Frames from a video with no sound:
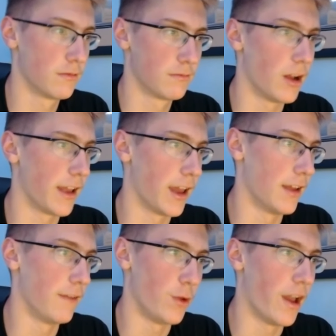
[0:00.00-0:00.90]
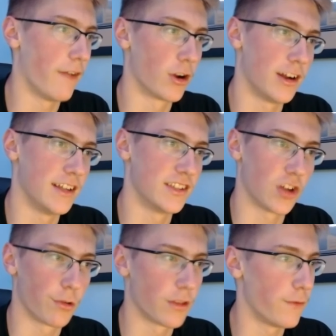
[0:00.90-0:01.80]
again, if you haven't already,
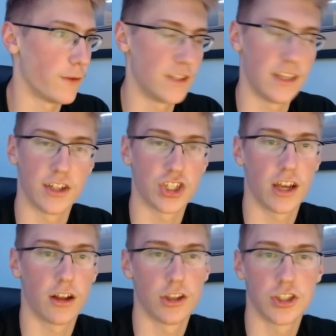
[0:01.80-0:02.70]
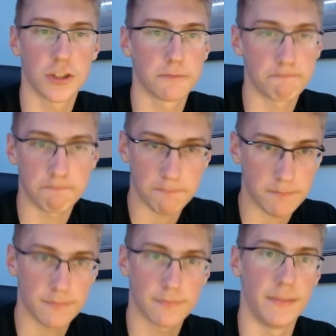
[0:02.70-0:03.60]
start with the 15-day challenge.
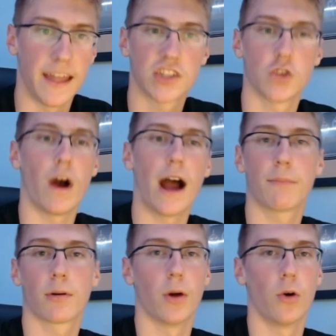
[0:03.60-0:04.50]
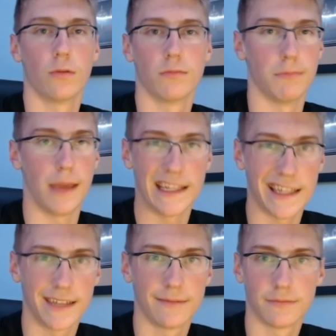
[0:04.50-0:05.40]
That's who I promote
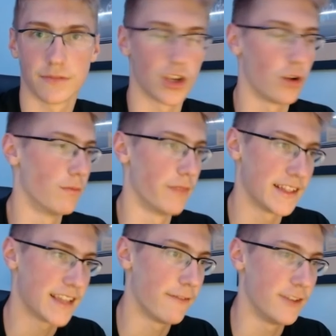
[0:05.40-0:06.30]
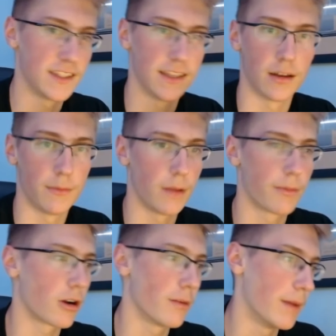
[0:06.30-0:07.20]
mainly. So that's obviously going to be a
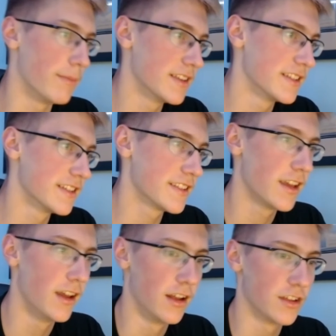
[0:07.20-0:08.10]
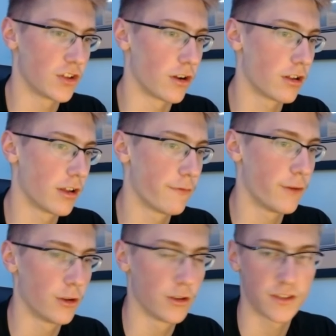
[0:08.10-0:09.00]
part of my business. Start
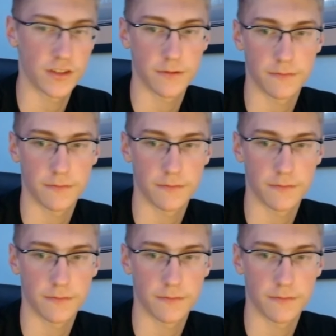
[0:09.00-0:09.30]
ClickFunnels.